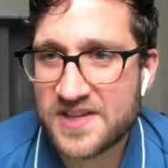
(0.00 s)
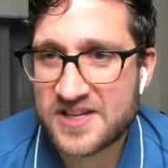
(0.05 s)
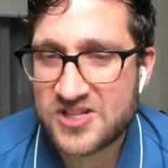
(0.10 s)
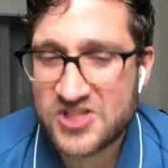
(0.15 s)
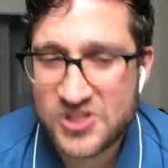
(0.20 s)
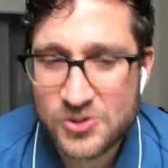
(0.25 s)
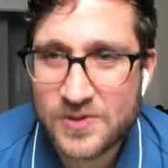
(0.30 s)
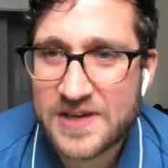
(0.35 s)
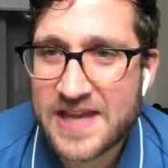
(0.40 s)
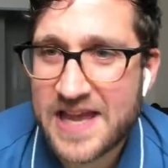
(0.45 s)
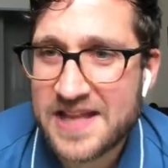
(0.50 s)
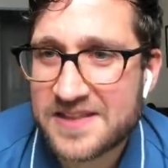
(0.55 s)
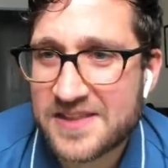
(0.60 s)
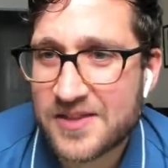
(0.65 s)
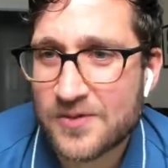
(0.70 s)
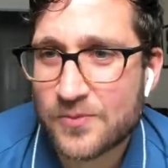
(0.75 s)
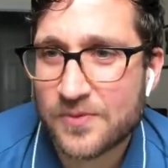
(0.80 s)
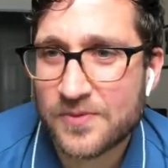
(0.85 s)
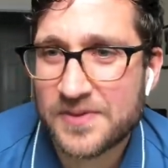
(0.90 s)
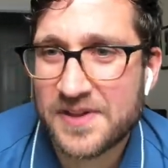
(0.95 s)
Like, do you get
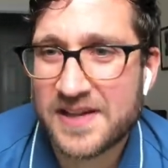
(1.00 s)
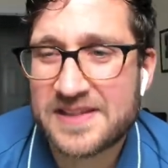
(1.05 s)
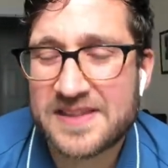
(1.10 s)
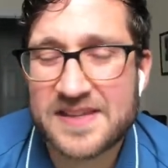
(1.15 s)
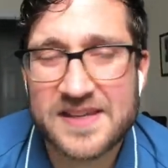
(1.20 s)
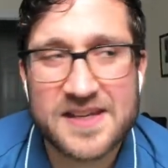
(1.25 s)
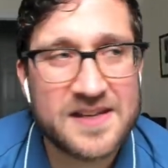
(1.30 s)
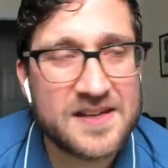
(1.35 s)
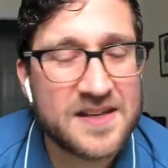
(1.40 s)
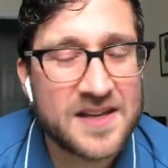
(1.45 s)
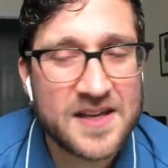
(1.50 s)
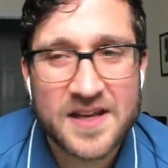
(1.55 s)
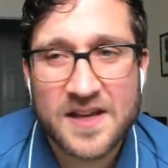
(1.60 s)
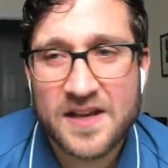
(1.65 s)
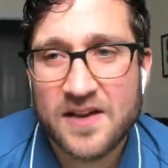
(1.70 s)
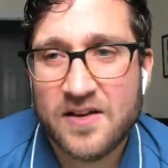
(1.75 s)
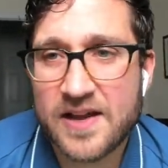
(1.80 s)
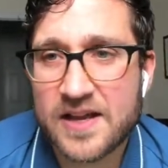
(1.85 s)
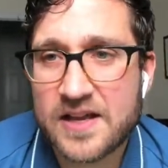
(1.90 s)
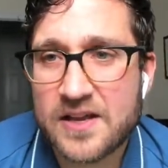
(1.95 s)
the
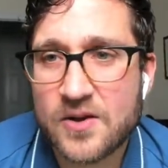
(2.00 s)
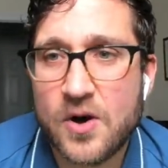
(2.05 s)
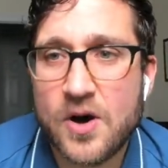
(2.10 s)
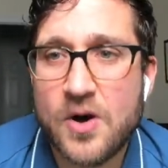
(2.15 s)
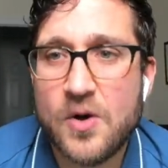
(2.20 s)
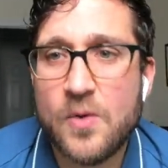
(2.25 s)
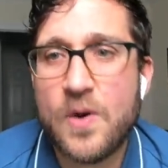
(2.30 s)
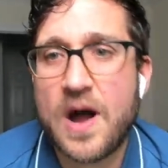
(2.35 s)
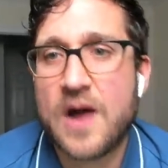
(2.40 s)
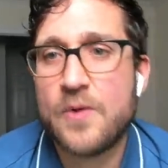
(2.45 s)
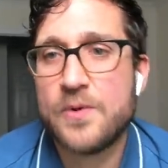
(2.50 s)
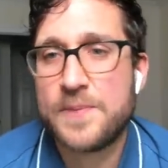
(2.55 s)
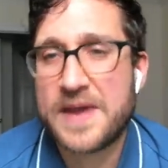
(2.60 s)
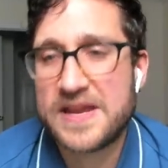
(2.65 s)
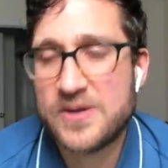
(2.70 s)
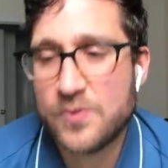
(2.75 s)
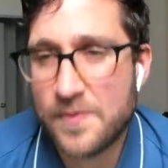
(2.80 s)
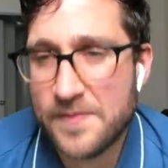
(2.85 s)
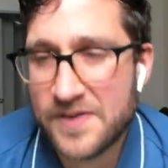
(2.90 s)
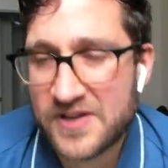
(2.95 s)
oh, I would
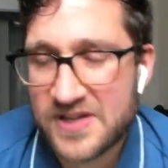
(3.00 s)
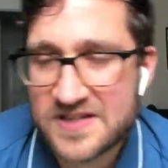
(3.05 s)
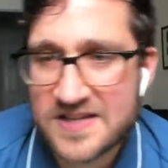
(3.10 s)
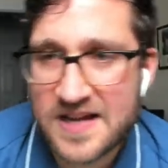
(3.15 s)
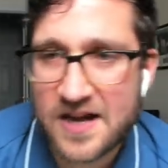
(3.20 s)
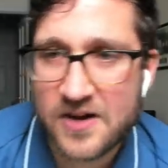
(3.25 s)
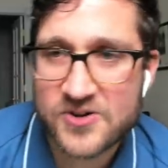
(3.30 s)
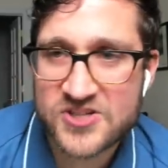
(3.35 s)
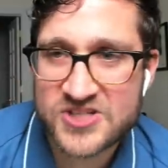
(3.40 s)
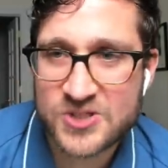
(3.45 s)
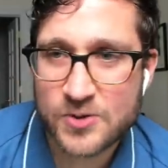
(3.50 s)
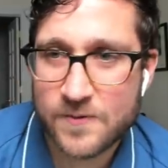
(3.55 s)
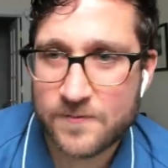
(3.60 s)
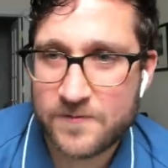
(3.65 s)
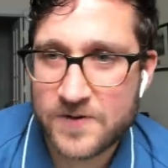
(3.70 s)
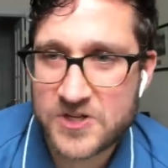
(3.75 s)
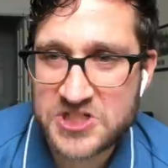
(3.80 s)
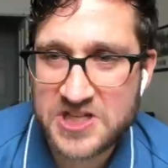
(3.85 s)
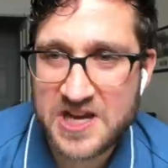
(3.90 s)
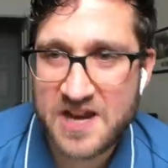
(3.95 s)
pay you $1 million to
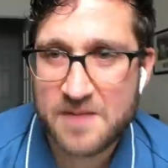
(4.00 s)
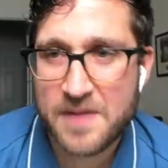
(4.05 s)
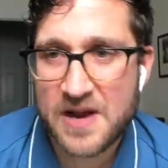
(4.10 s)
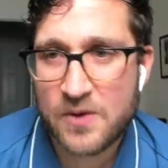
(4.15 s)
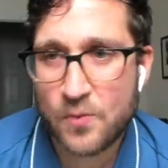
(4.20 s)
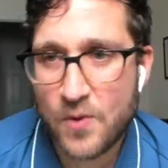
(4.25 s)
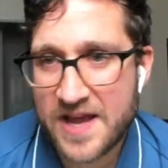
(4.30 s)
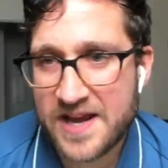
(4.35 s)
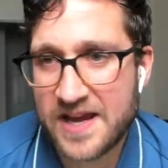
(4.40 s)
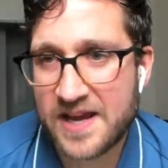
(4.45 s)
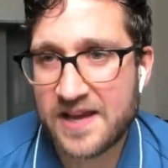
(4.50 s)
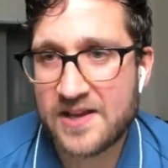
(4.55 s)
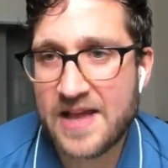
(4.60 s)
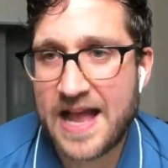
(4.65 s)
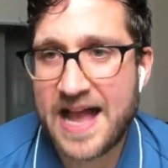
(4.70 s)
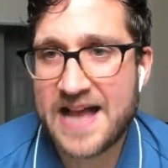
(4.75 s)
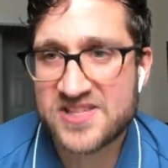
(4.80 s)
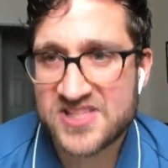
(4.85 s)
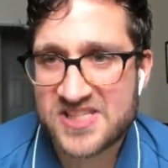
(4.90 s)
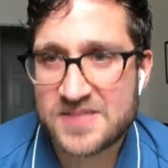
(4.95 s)
officiate my wedding
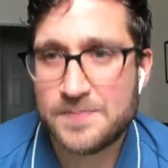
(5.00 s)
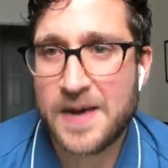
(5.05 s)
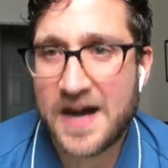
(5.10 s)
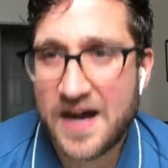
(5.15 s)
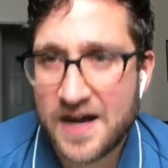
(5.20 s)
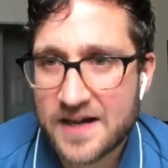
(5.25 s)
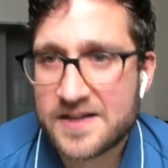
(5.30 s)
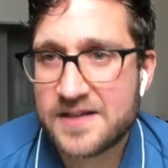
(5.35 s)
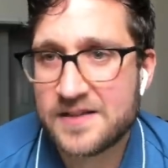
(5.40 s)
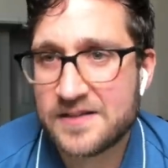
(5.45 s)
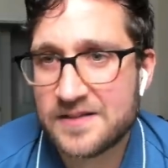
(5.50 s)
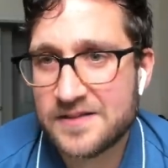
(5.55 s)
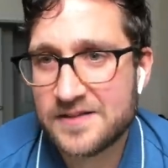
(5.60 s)
as Spock?